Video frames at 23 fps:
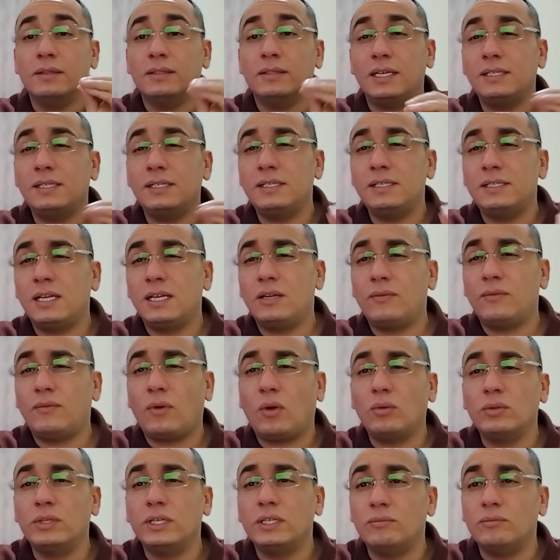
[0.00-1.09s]
Thus, instead of
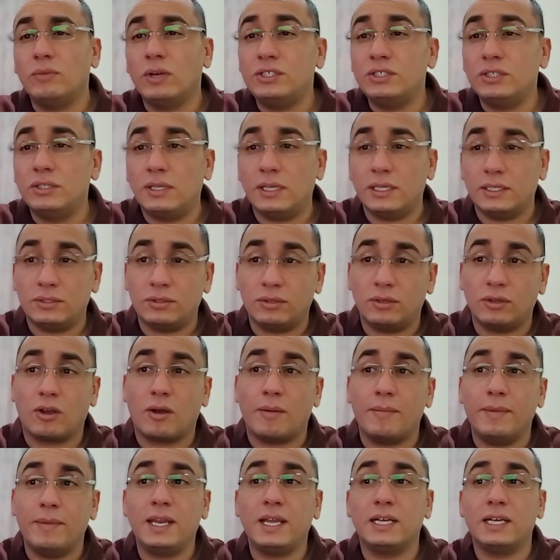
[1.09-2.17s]
holding rigidly to the
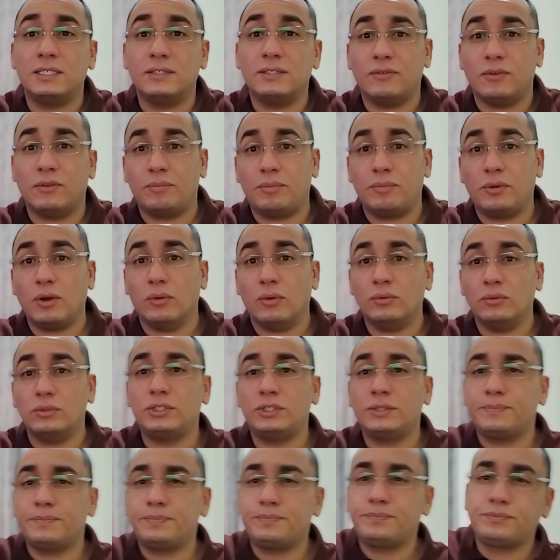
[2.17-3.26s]
communicative
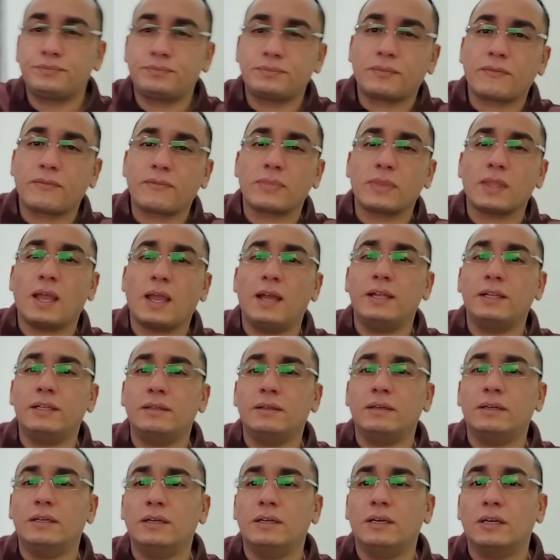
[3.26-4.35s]
approach, uh,
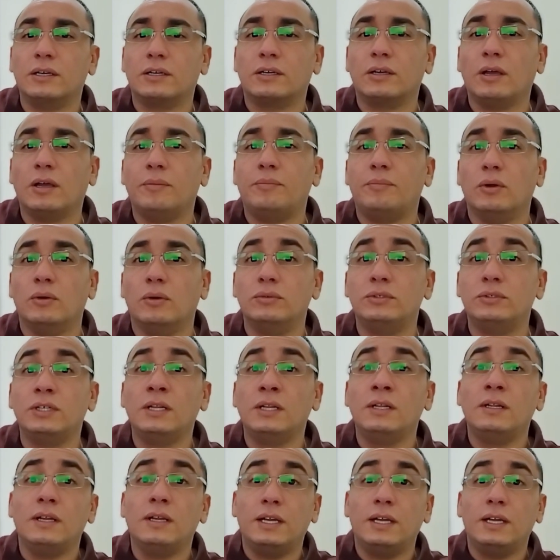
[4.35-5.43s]
uh approach,
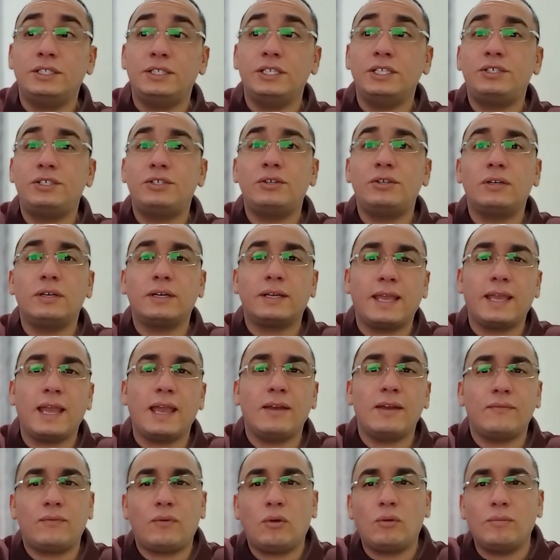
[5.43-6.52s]
a teacher
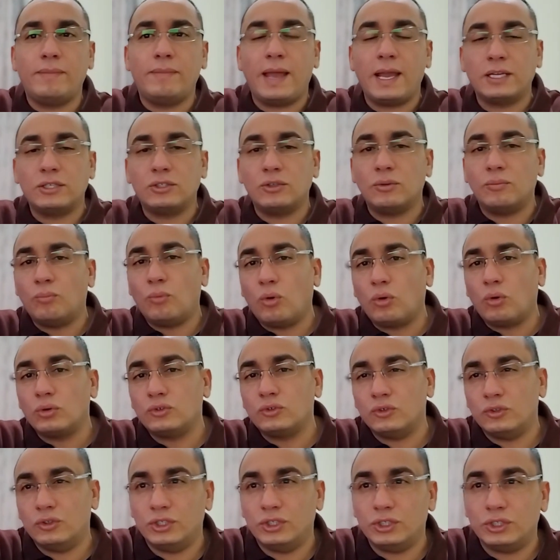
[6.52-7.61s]
can fall back to more
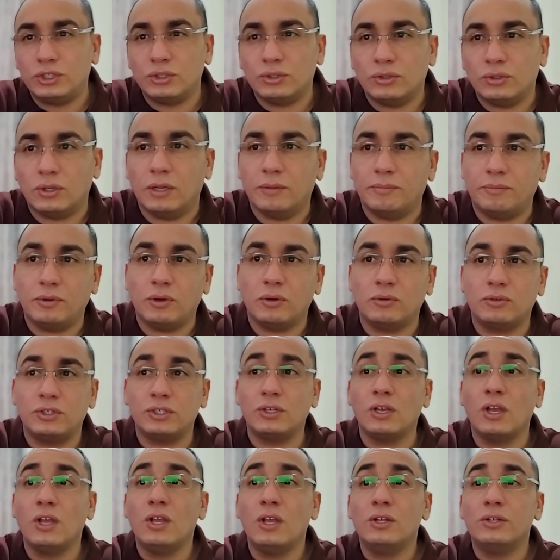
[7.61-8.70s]
traditional
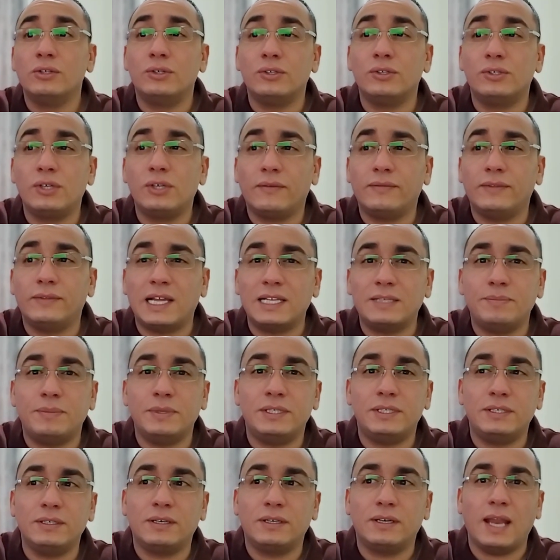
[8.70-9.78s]
approaches to serve that
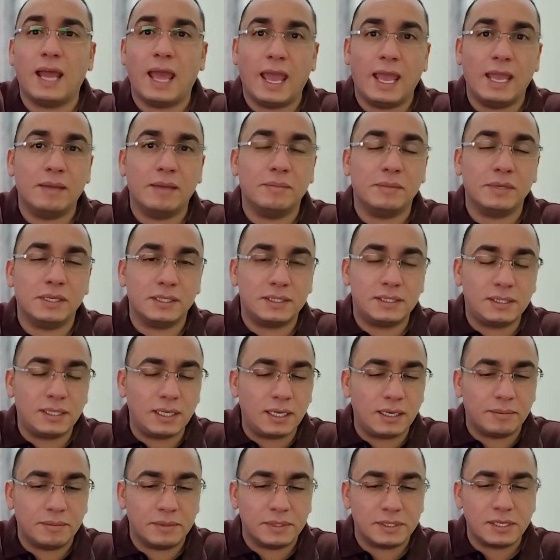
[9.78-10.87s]
particular aim in the
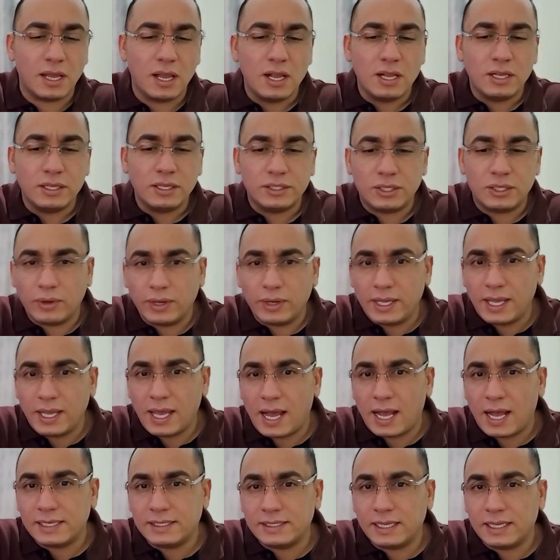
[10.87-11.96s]
syllabus. So
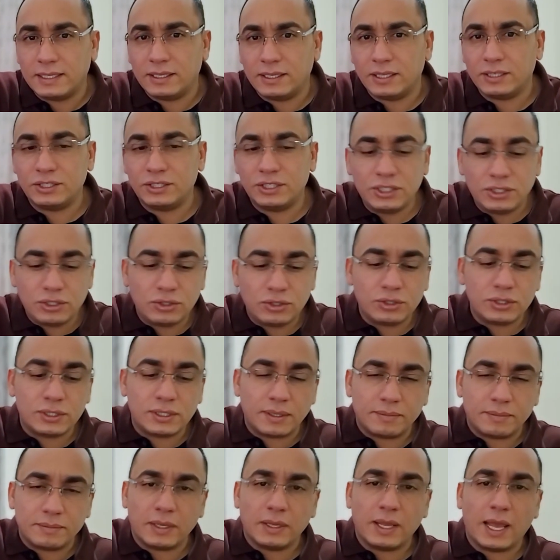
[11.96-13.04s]
here I said that teacher
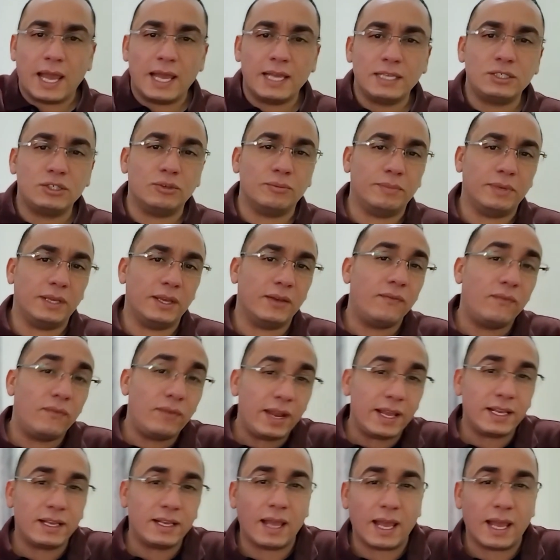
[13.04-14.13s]
somebody has to be a
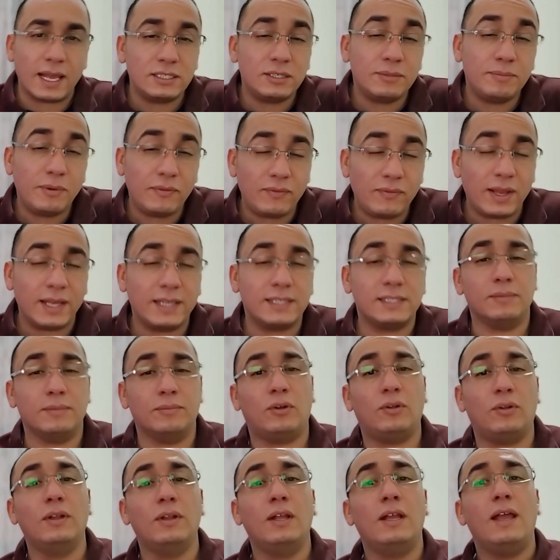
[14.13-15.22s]
flick, has to be
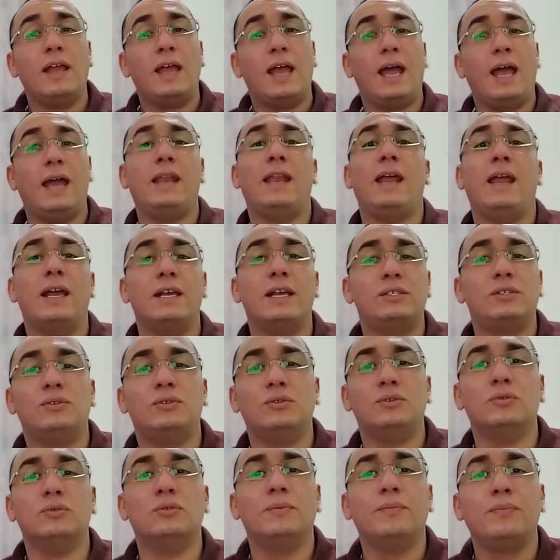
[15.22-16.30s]
flexible and has
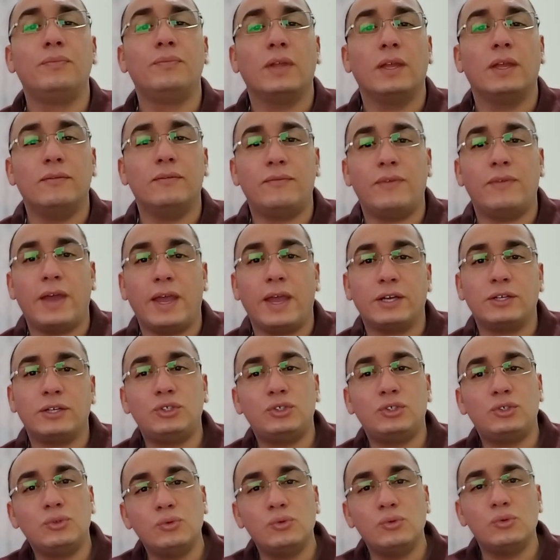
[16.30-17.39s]
to in fact
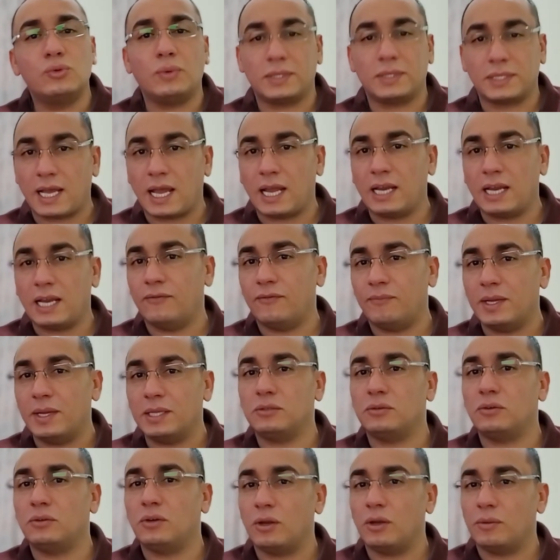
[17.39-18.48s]
choose what kind of
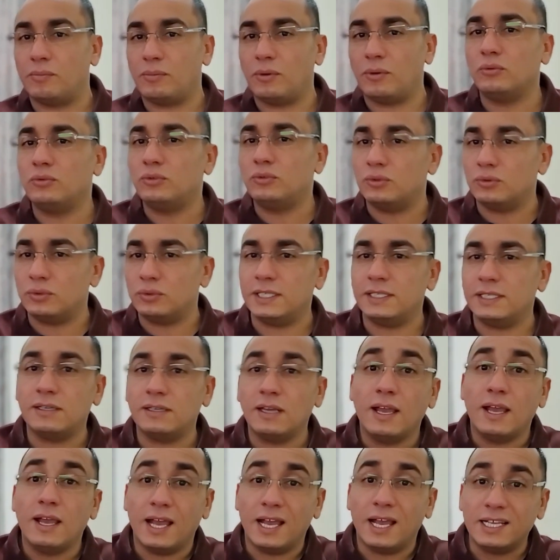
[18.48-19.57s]
method and approach to teach
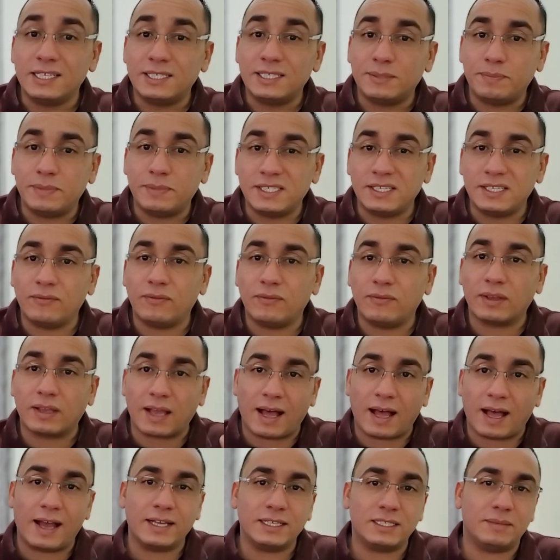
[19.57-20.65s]
a specific
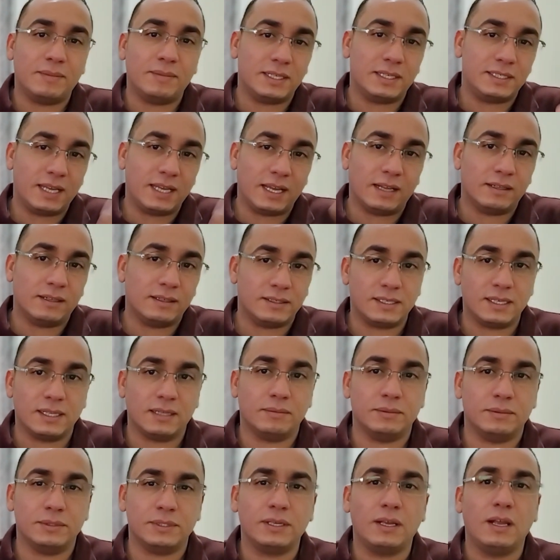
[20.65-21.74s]
item, let's say in the
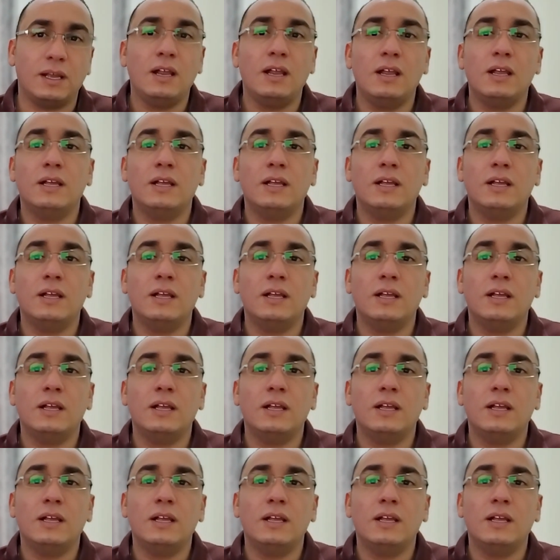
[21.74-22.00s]
syllabus.